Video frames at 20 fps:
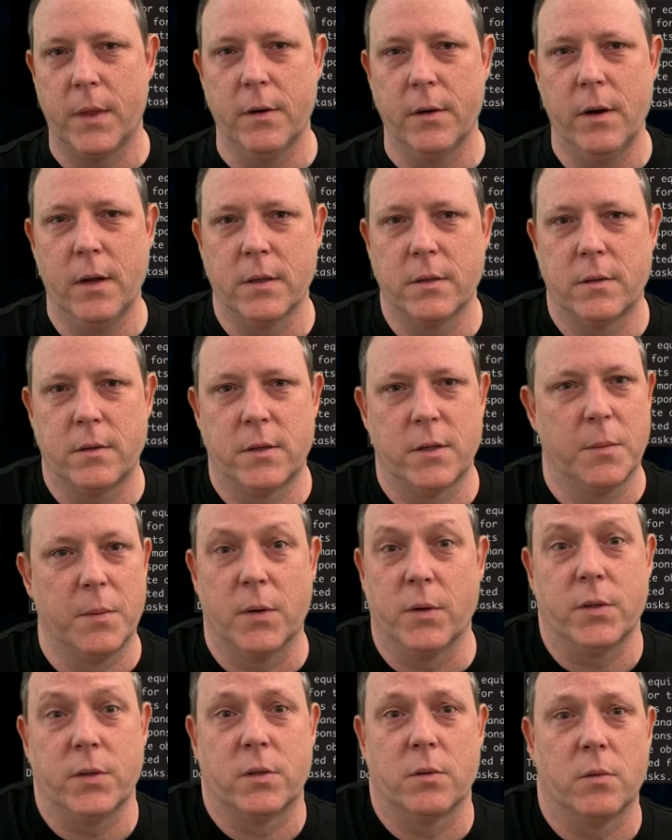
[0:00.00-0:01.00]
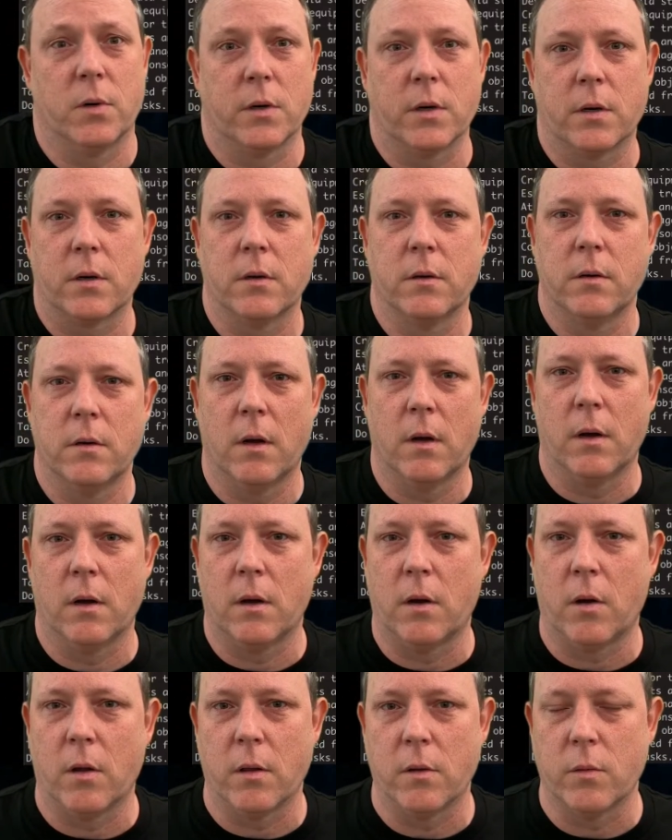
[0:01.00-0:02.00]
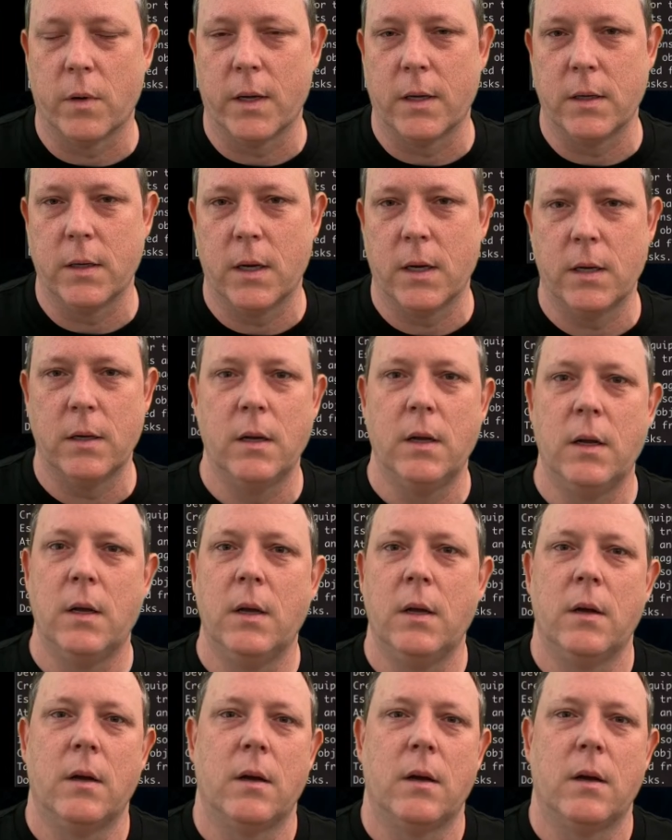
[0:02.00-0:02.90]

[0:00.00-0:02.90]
They're not supposed to work all the way yet.